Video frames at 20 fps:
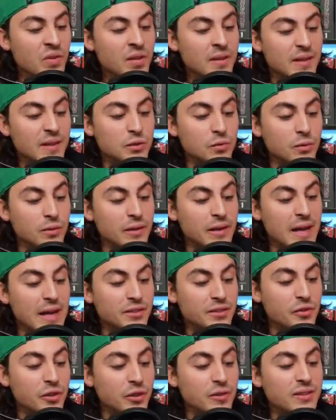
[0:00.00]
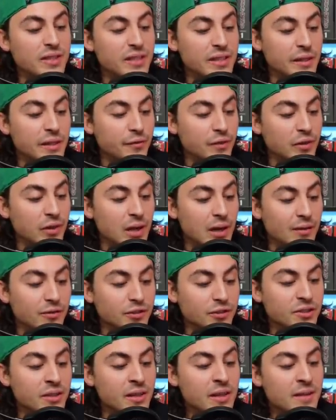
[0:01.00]
This one has 13 different
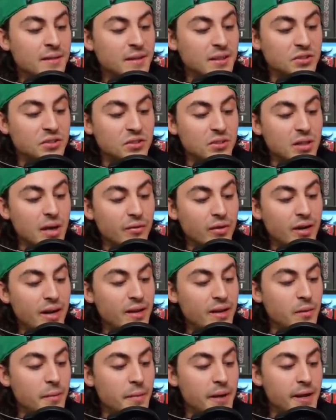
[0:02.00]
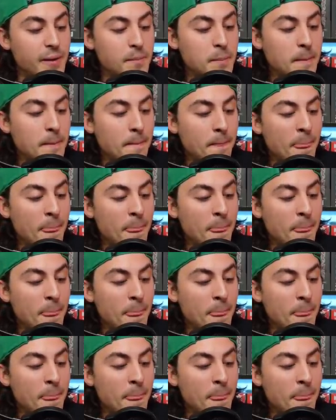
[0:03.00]
covers. This is cover A, the main.